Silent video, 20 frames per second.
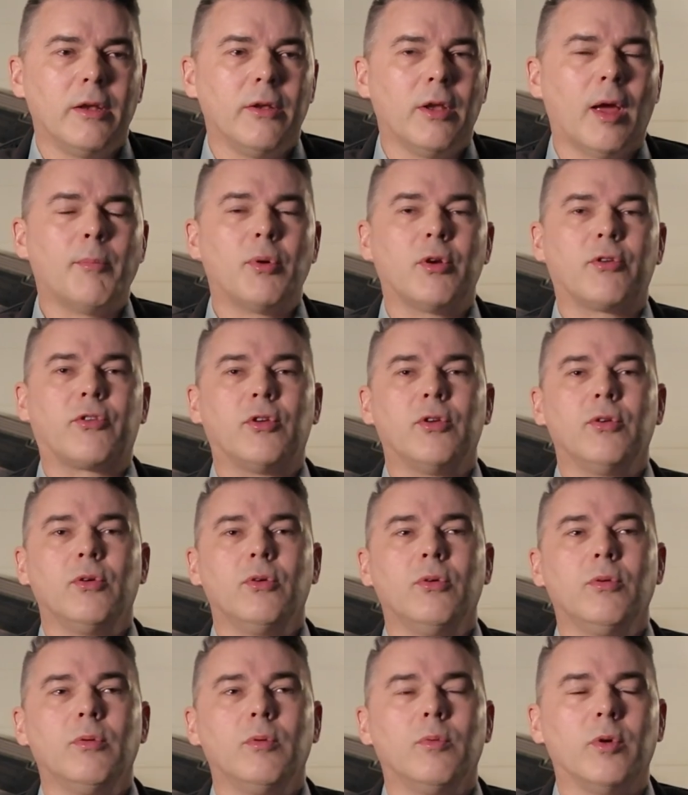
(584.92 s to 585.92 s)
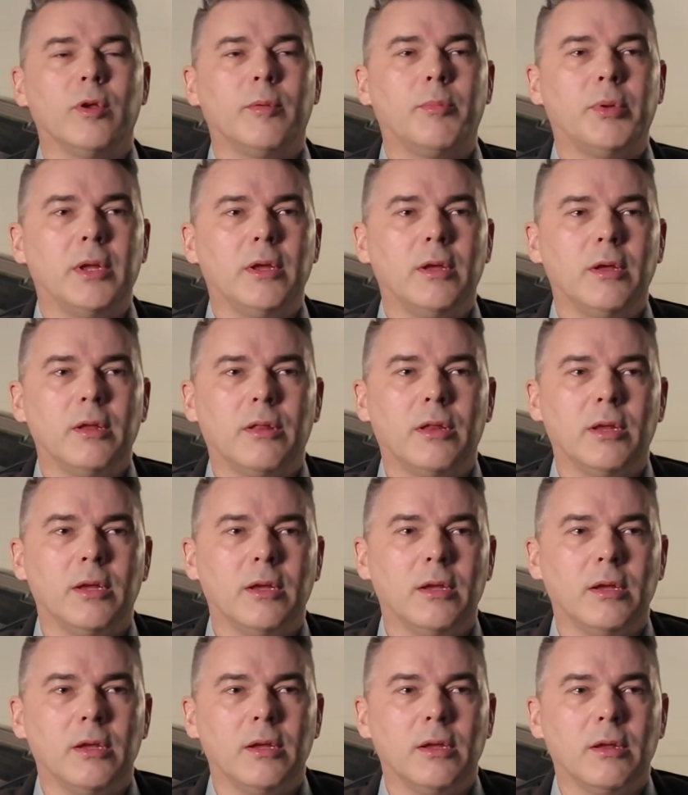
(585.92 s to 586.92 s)
Number two would
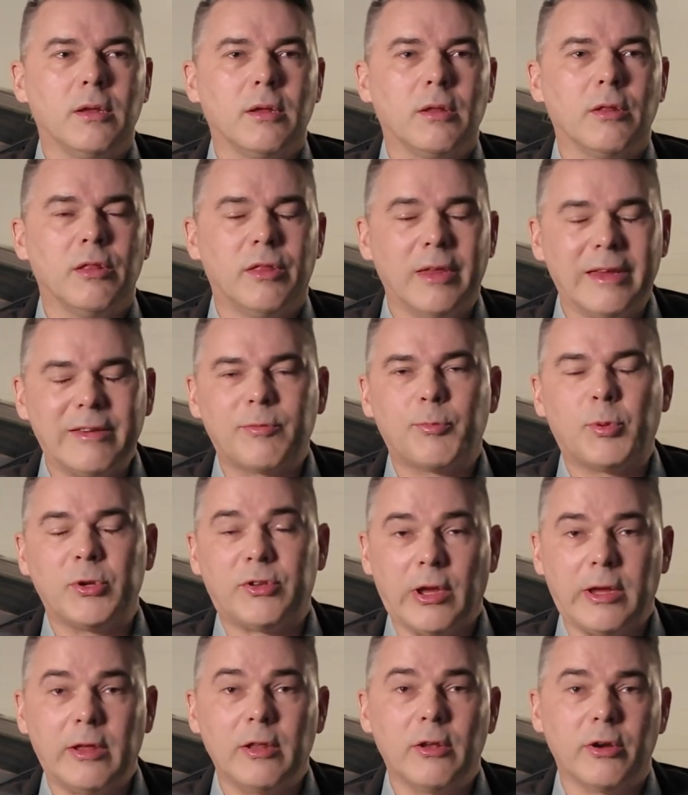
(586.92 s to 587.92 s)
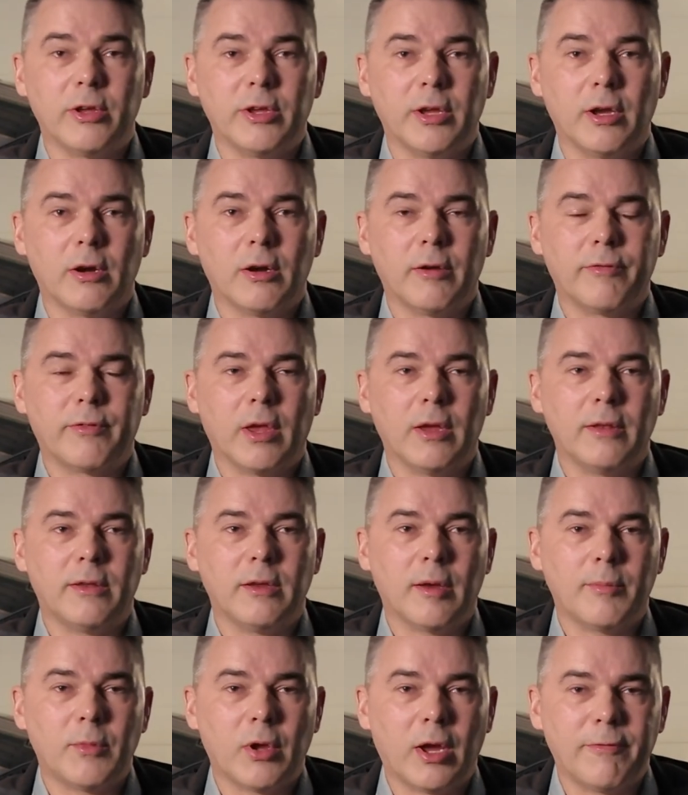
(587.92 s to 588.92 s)
be this particular year of
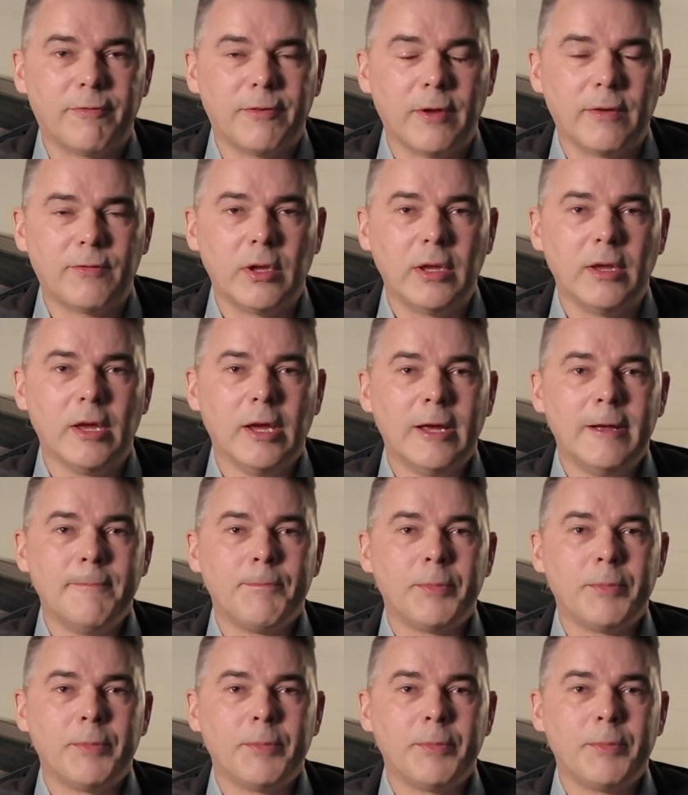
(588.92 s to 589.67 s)
KTM 950